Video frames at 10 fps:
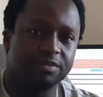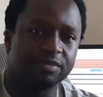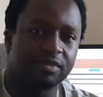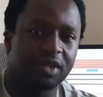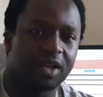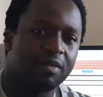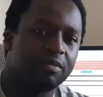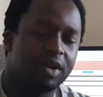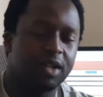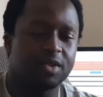Yeah,
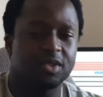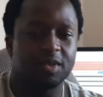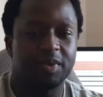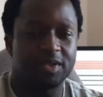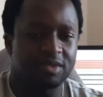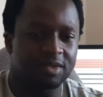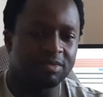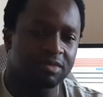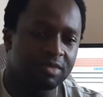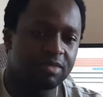but it also depends on
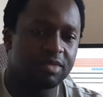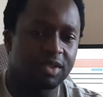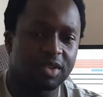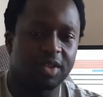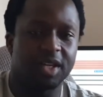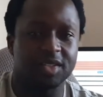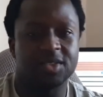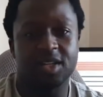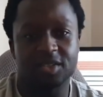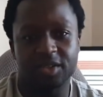
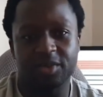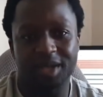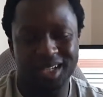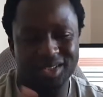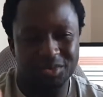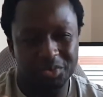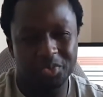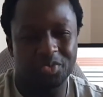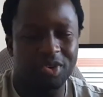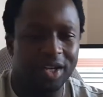exercise you're doing. I guess
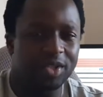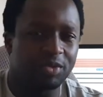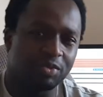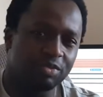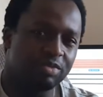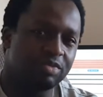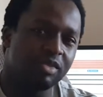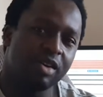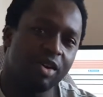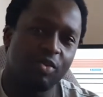running
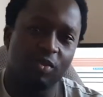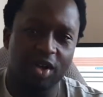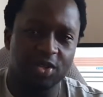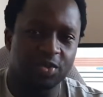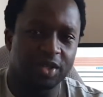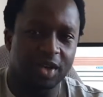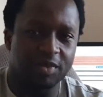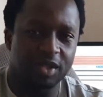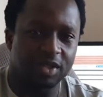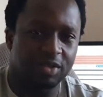while chewing gum is
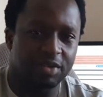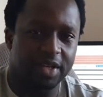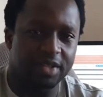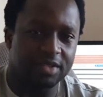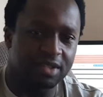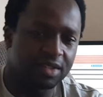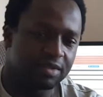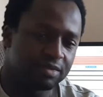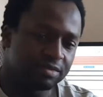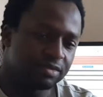not the greatest thing.
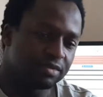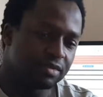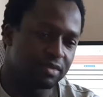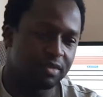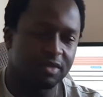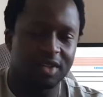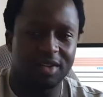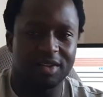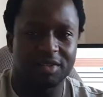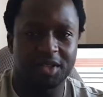Yeah,
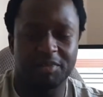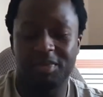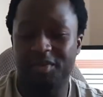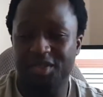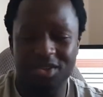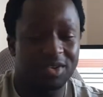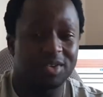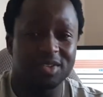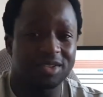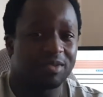you can probably choke on
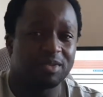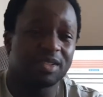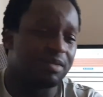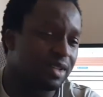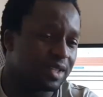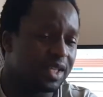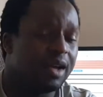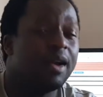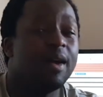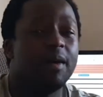yourself or something like that.
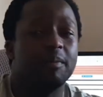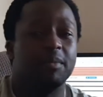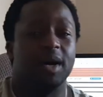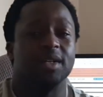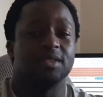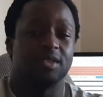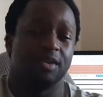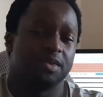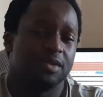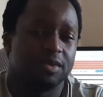But in
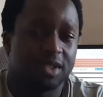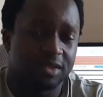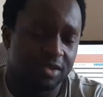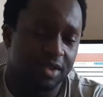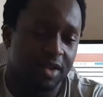terms of just